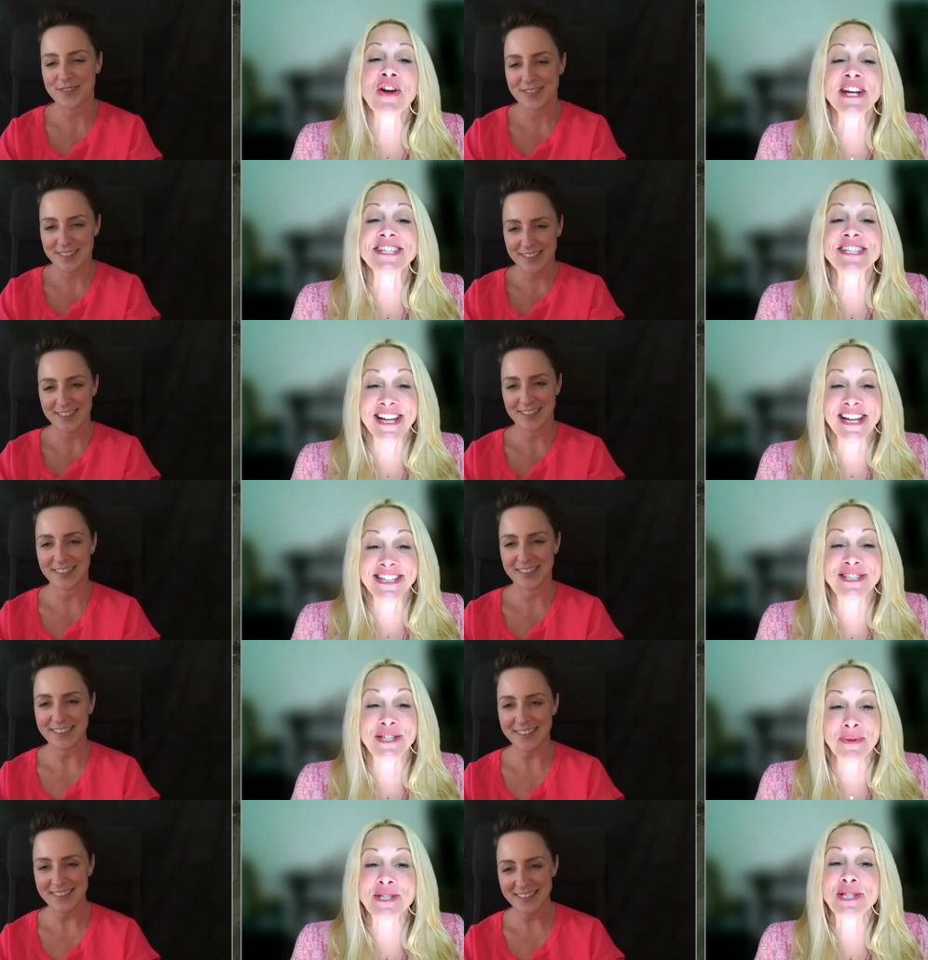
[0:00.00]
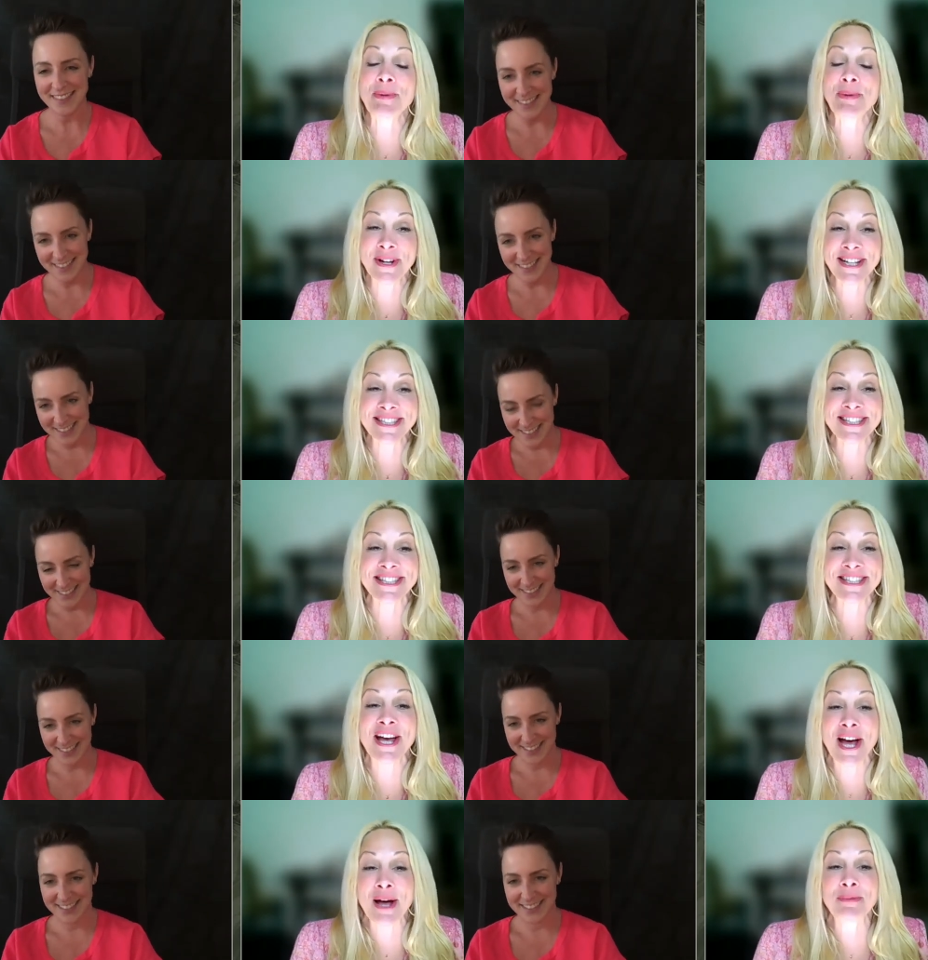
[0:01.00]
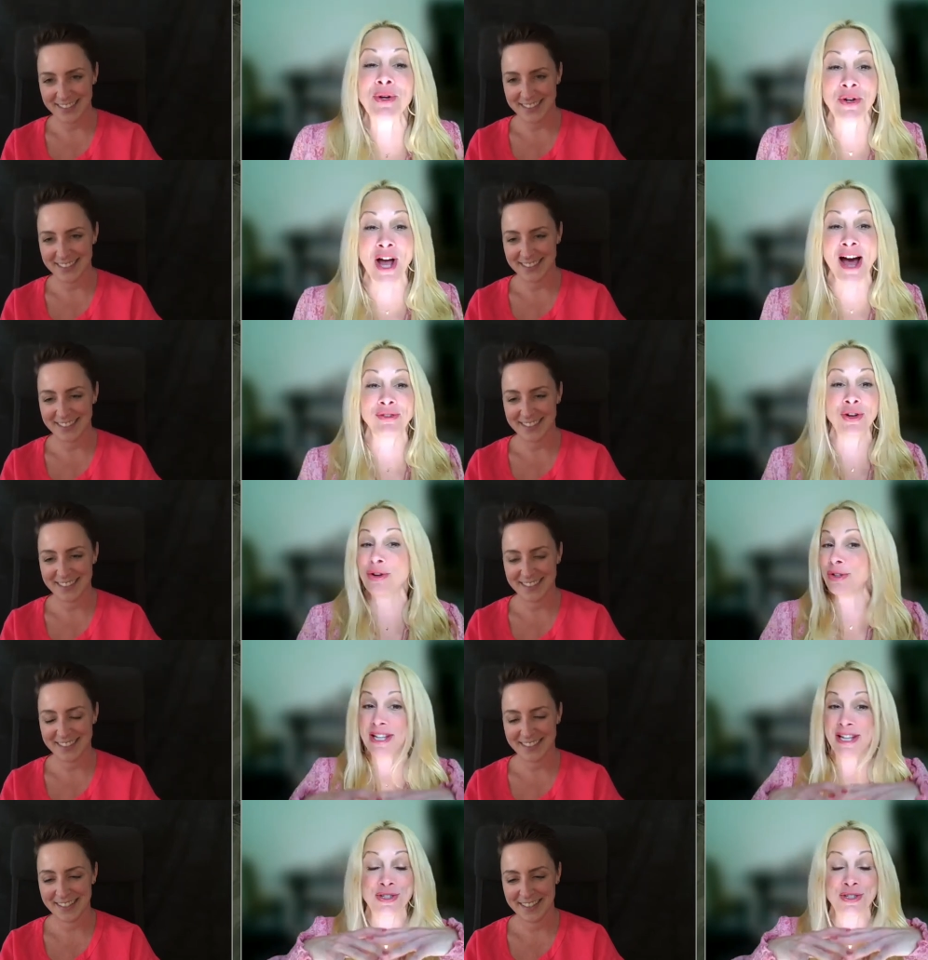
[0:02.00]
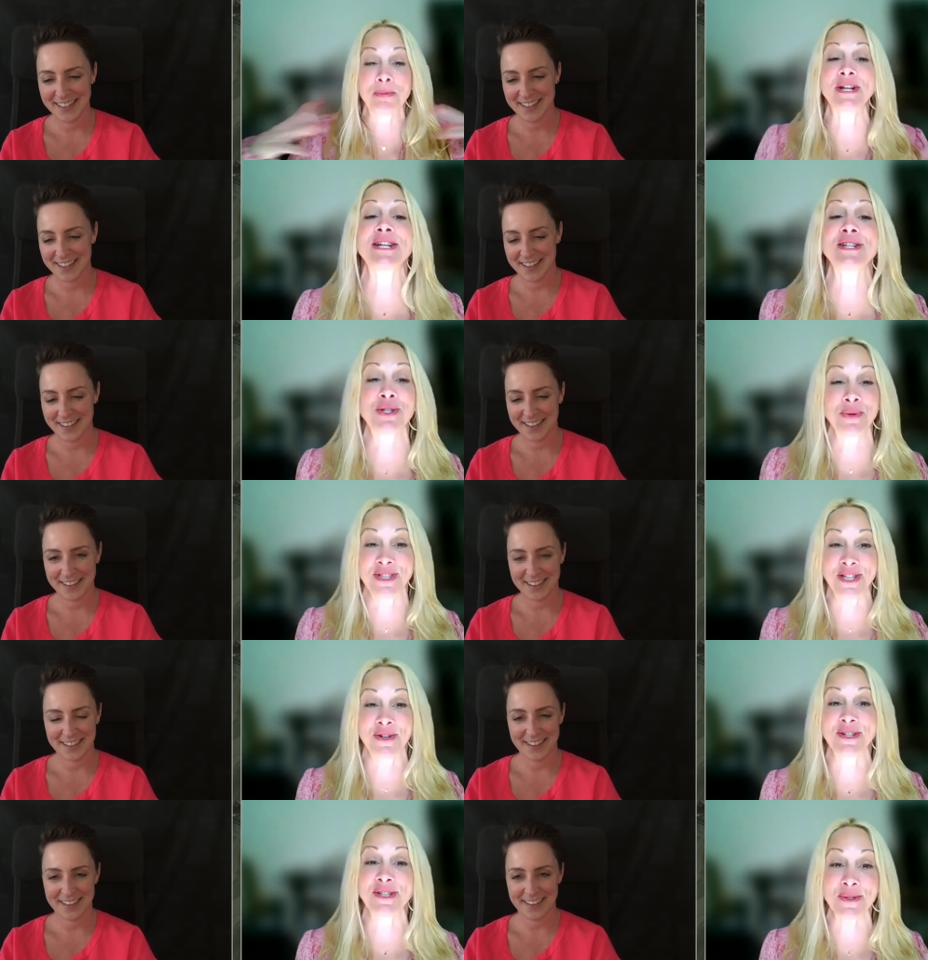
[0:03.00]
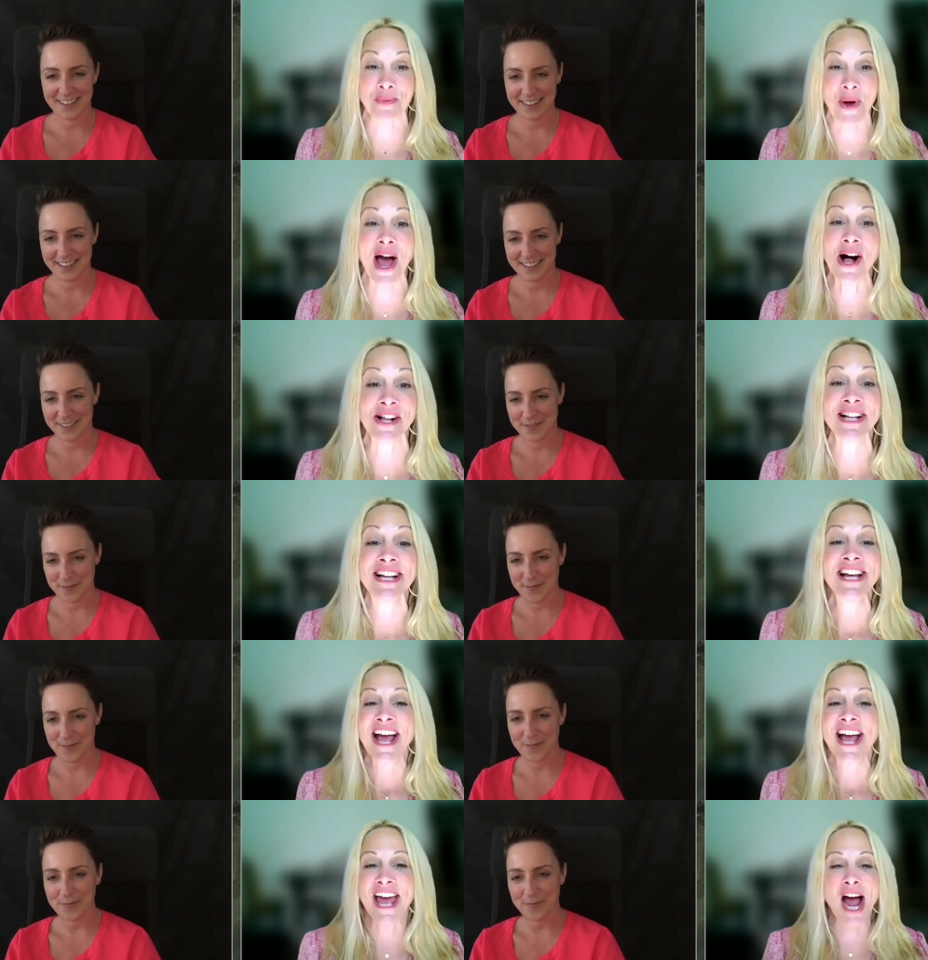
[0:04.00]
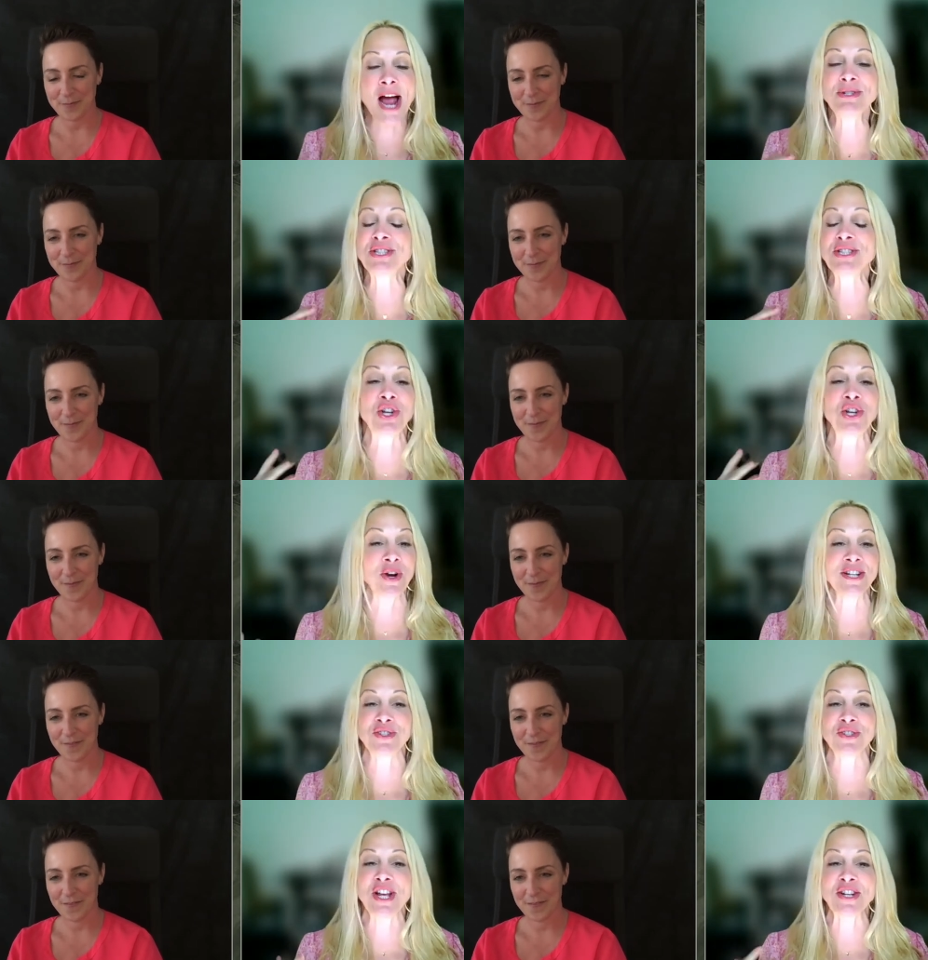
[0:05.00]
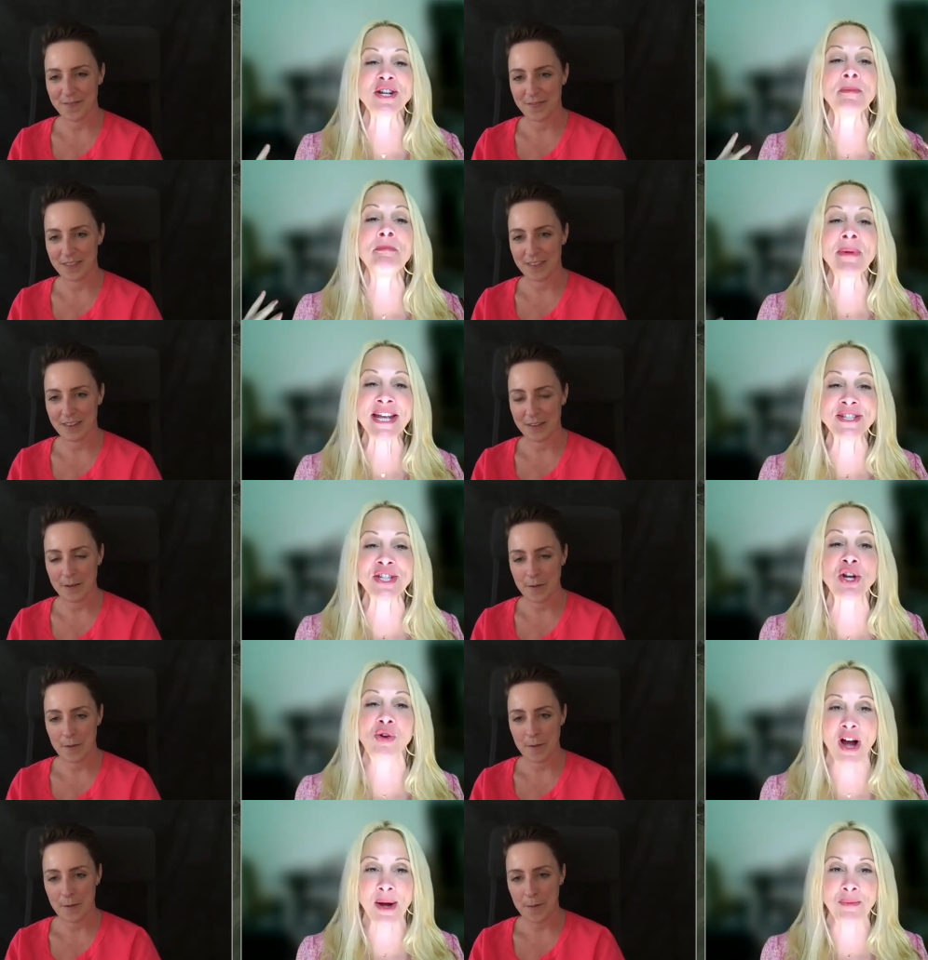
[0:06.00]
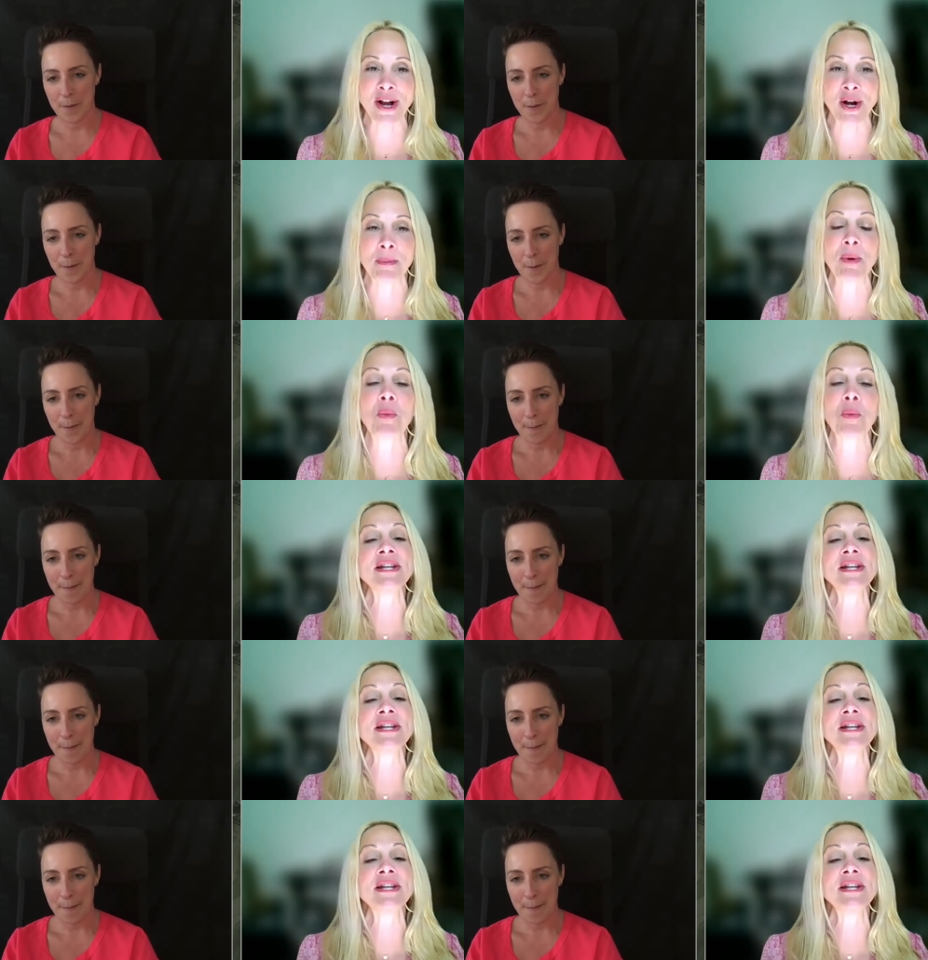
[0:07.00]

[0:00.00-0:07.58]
Speaker 1: excited to experience your novel interpreted into a series as well. And I'm just curious, you're such an amazing crime writer, but what